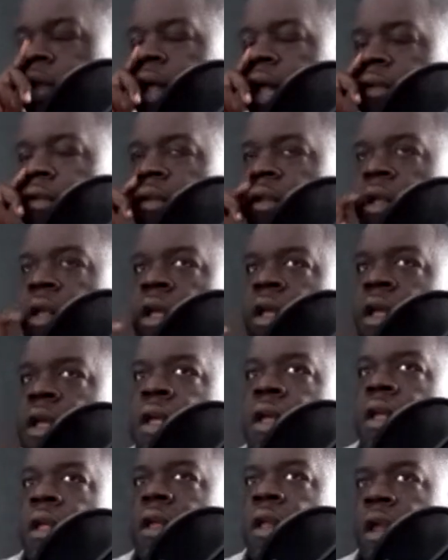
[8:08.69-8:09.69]
but that's
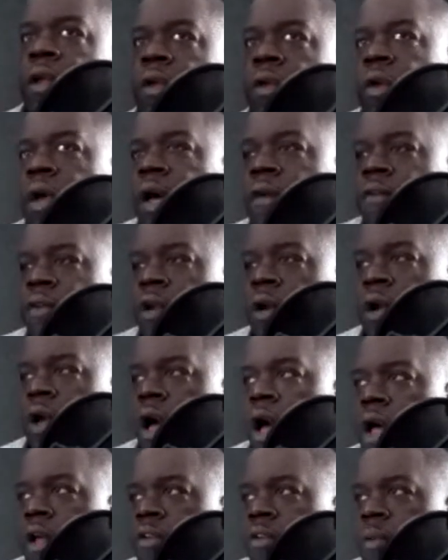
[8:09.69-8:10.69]
you know, you cover your
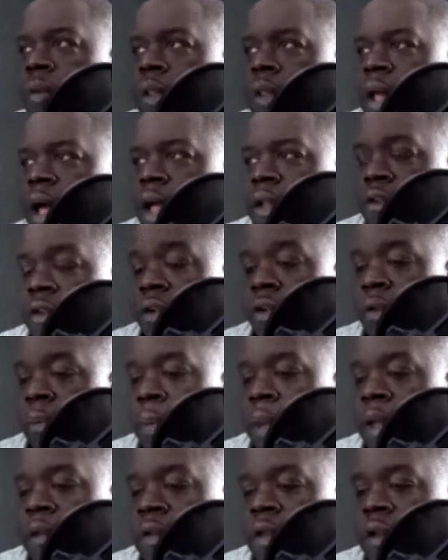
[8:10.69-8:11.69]
costs with that. So you're
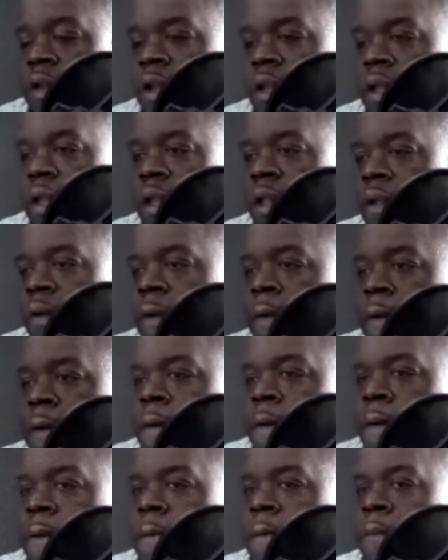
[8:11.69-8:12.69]
basically
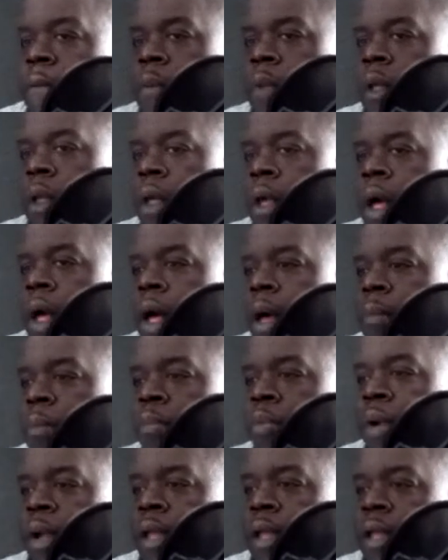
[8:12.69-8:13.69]
uh,
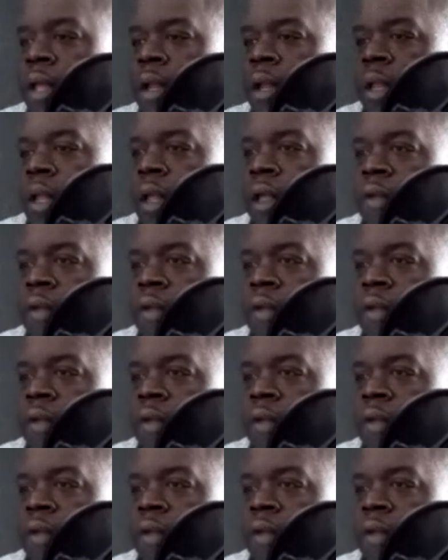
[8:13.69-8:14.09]
breaking